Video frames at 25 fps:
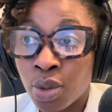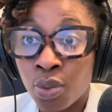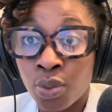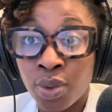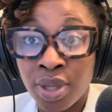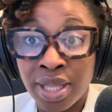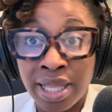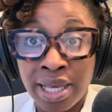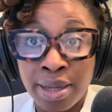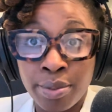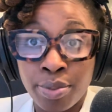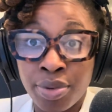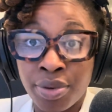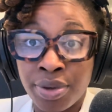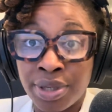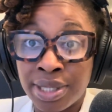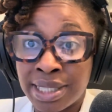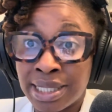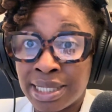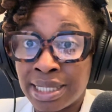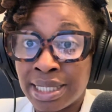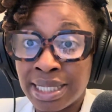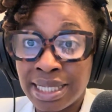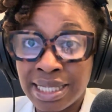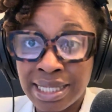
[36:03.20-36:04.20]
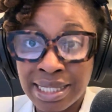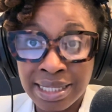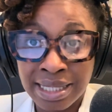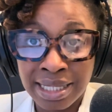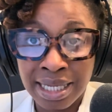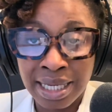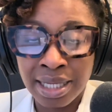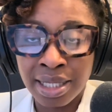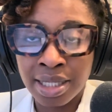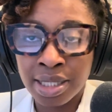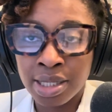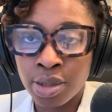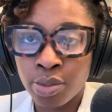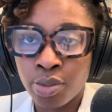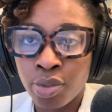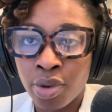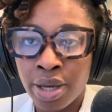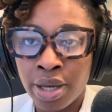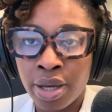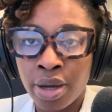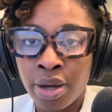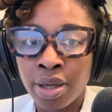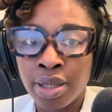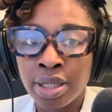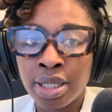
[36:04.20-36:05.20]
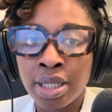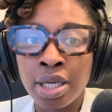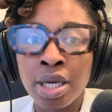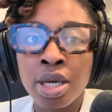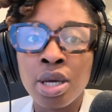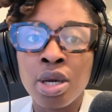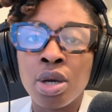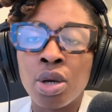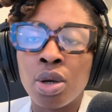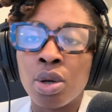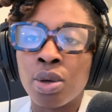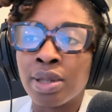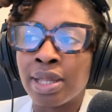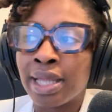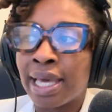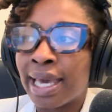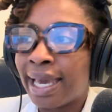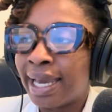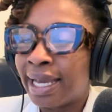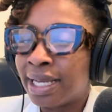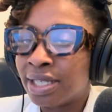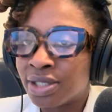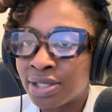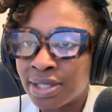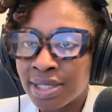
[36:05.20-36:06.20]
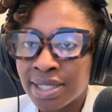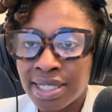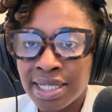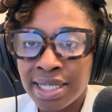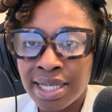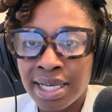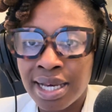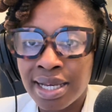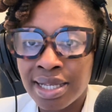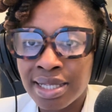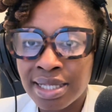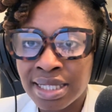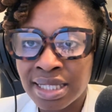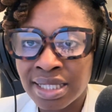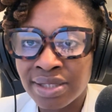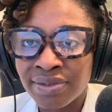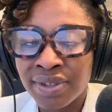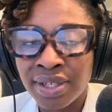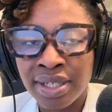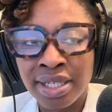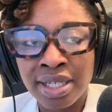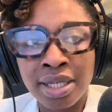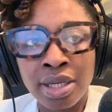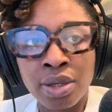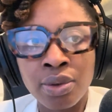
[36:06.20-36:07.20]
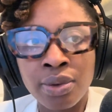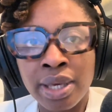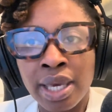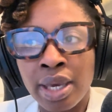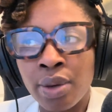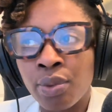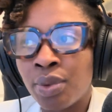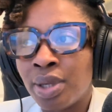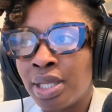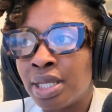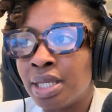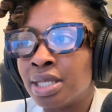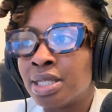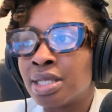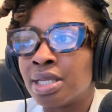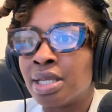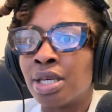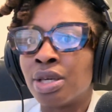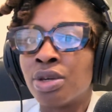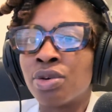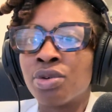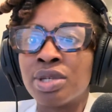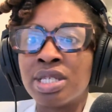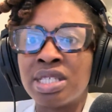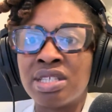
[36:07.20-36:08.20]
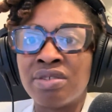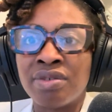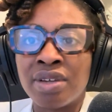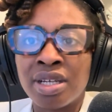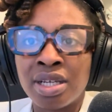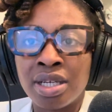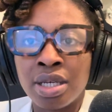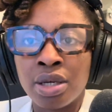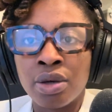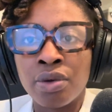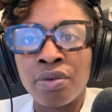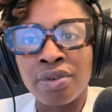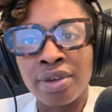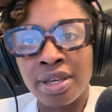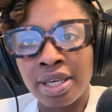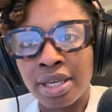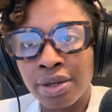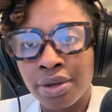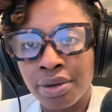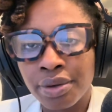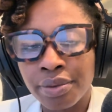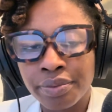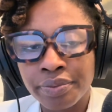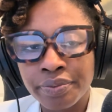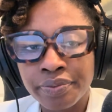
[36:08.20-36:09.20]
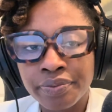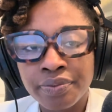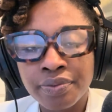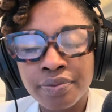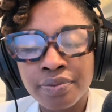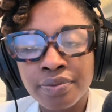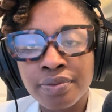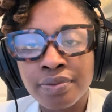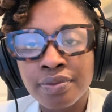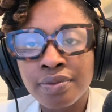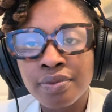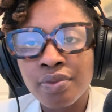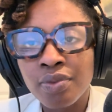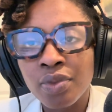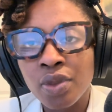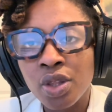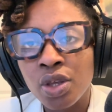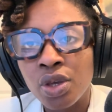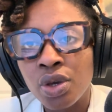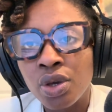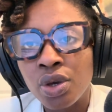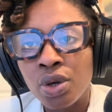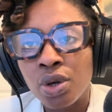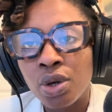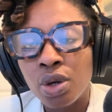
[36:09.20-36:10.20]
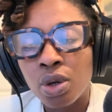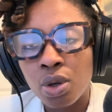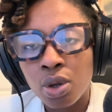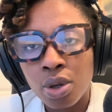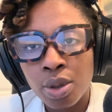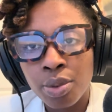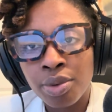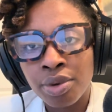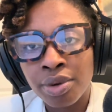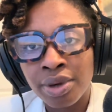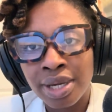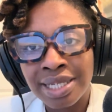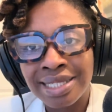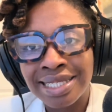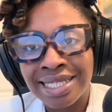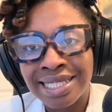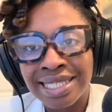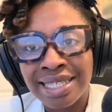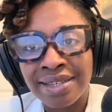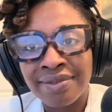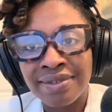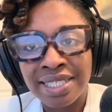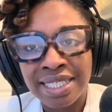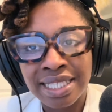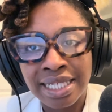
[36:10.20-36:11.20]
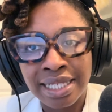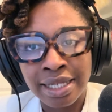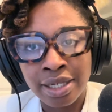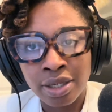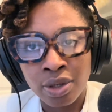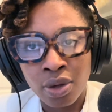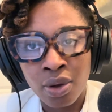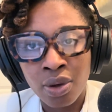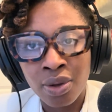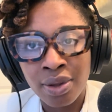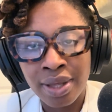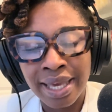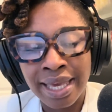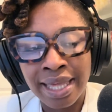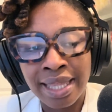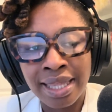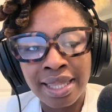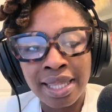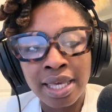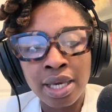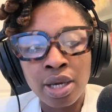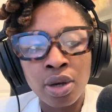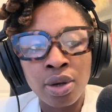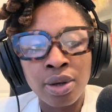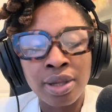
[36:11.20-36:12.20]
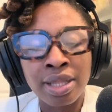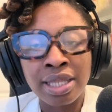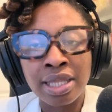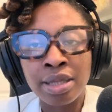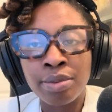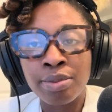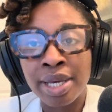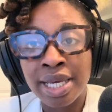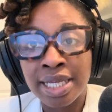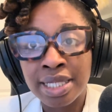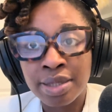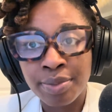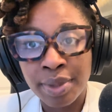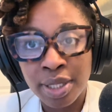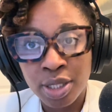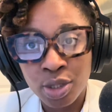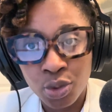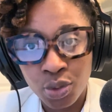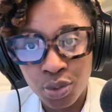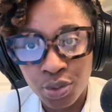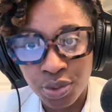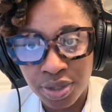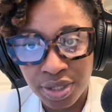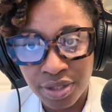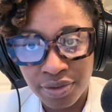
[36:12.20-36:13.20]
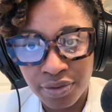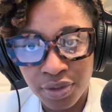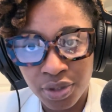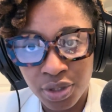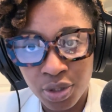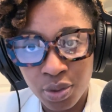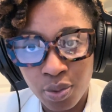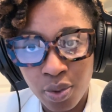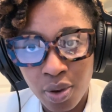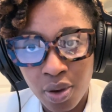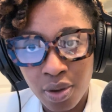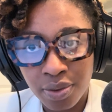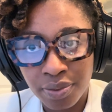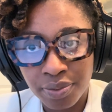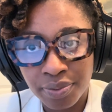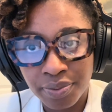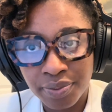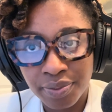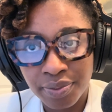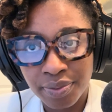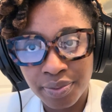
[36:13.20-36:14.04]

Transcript: on what that president is setting as a priority, or that agency cut this funding. Okay, we need to increase funding over here. Corporations have seen it all, and they are the best mentors for you all.